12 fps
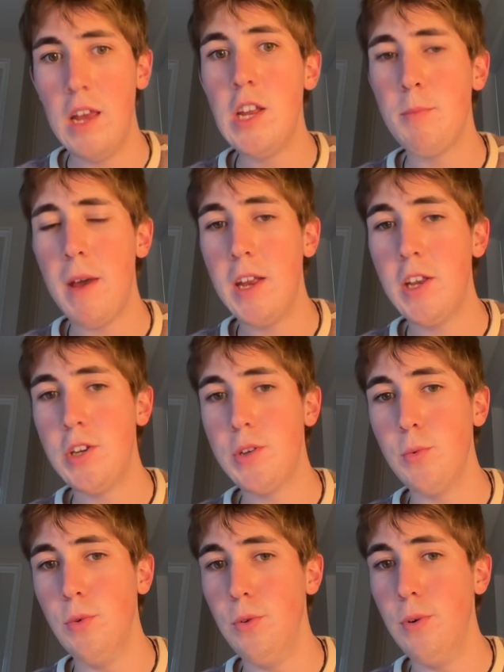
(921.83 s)
page
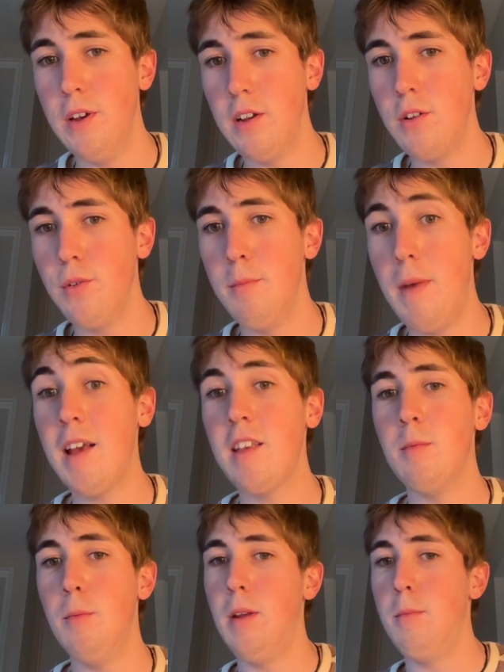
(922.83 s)
will include a
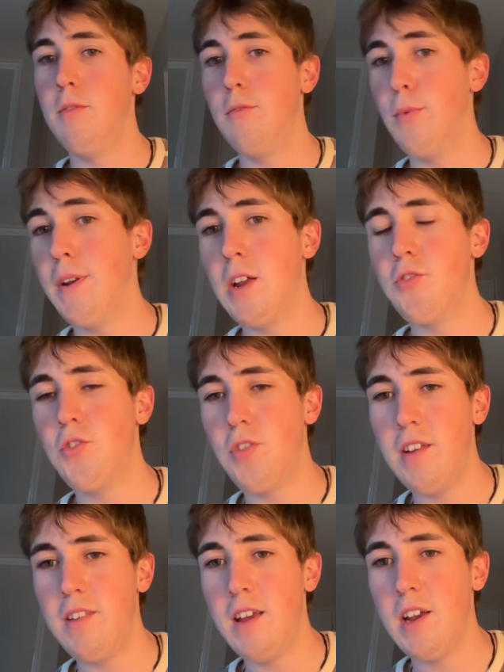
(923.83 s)
maximum number of 100
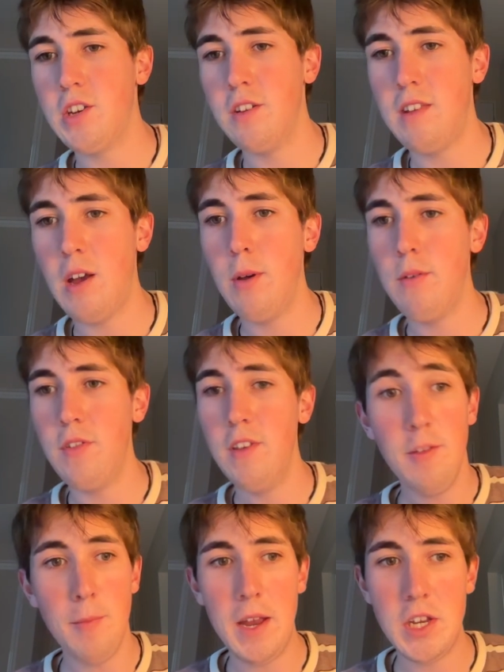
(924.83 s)
transactions. However,
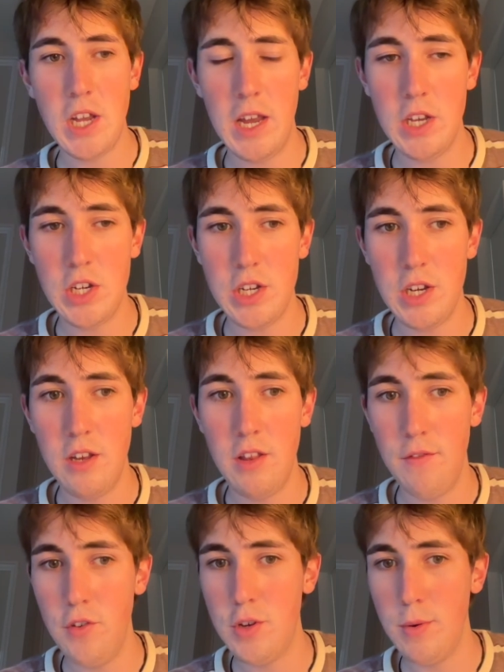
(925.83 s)
this may change in the
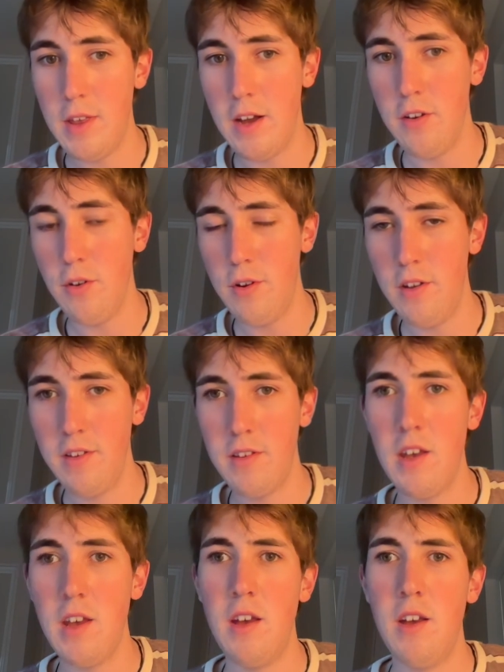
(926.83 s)
future without notice.
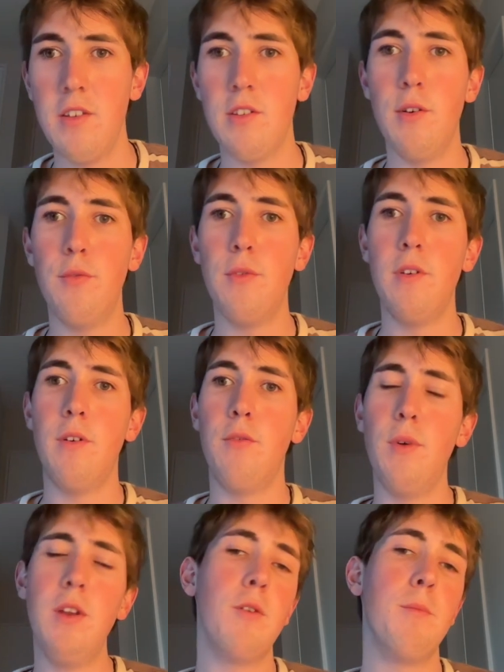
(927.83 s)
So if
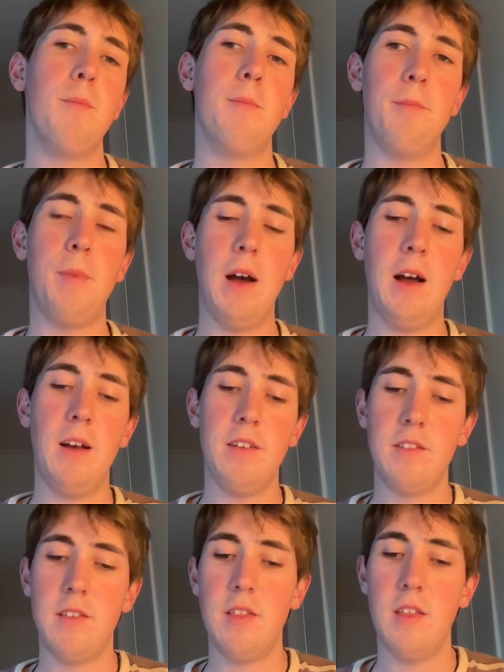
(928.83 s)
we don't
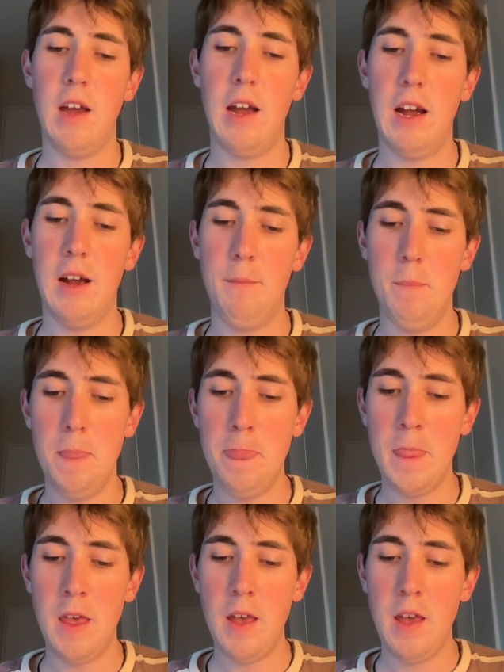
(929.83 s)
pass,
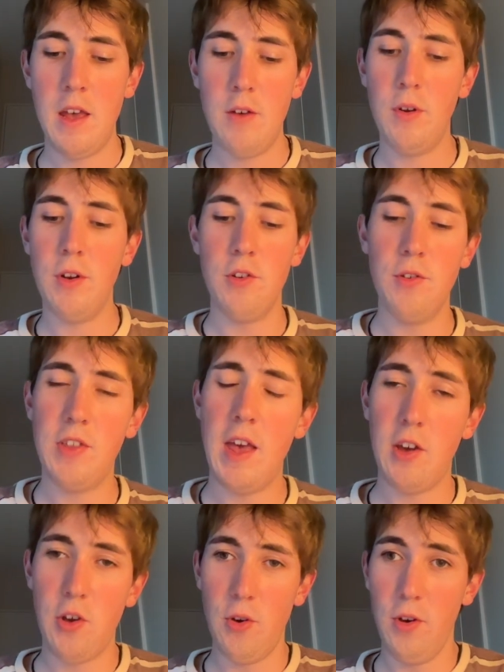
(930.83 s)
if we don't use
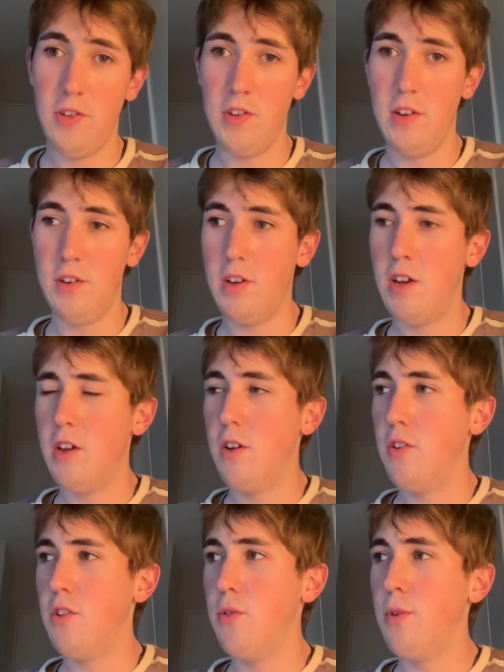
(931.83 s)
that cursor
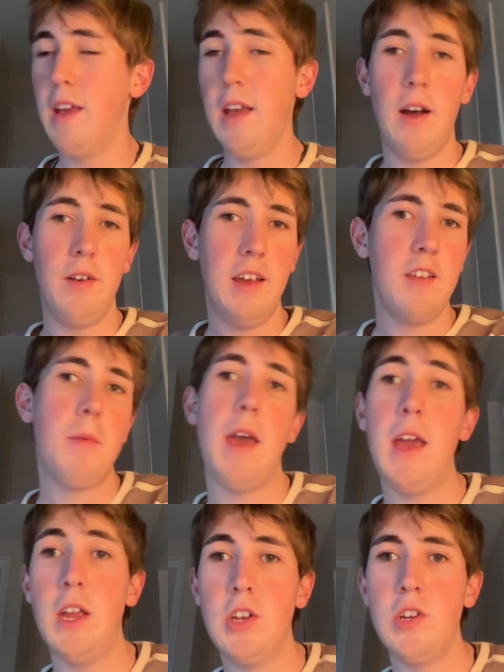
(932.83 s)
to get our next
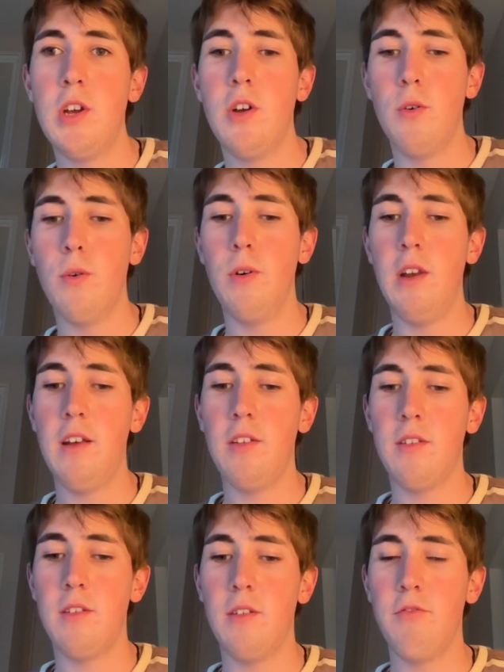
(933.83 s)
page or
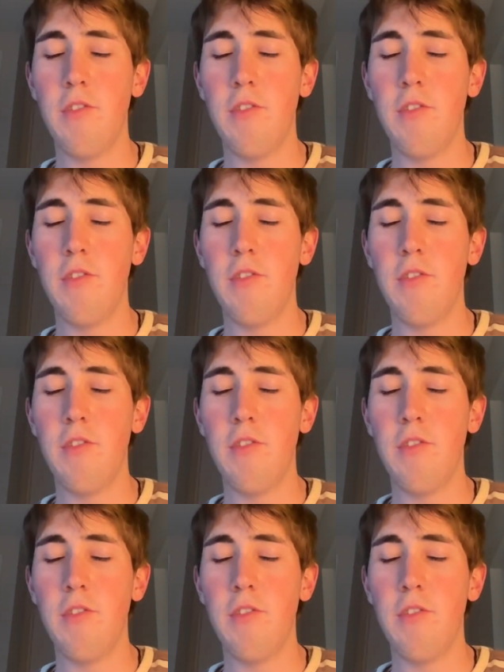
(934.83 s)
next